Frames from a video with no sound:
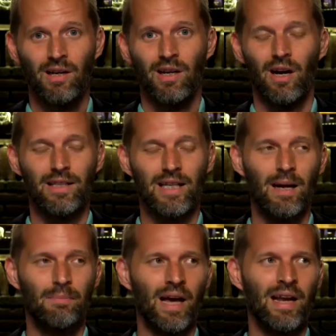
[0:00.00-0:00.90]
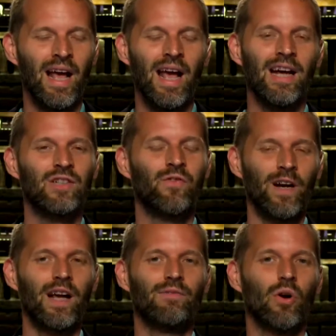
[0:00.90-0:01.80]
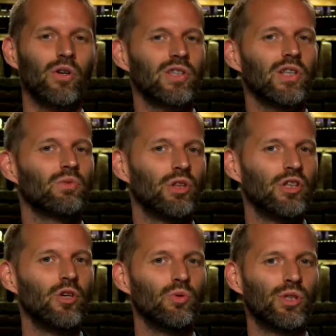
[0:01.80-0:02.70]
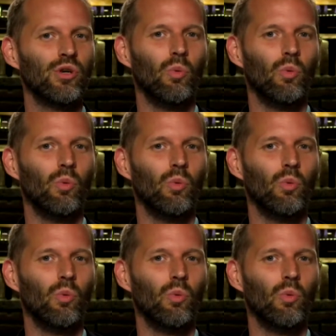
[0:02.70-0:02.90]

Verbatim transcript: on the iPad. It's funny I've noticed this with you too.